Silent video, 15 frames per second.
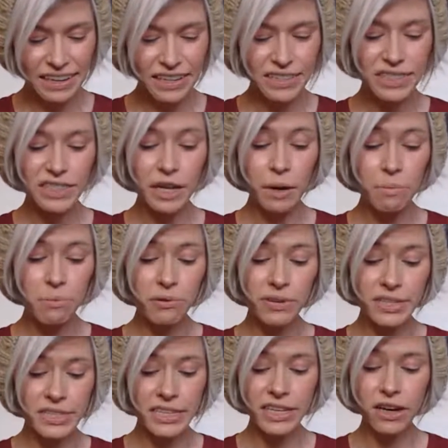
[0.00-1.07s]
Some
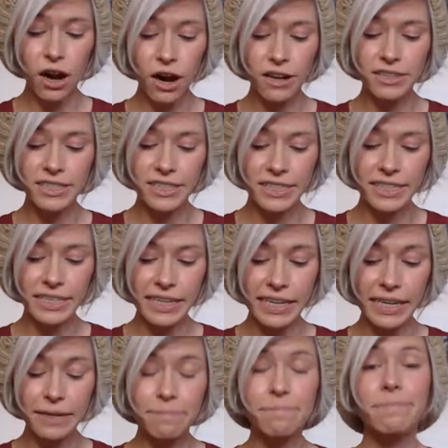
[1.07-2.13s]
printing hard to
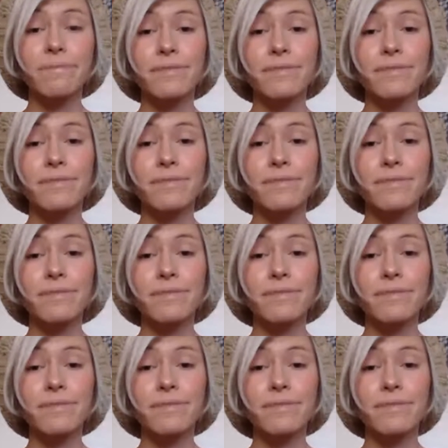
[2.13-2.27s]
see.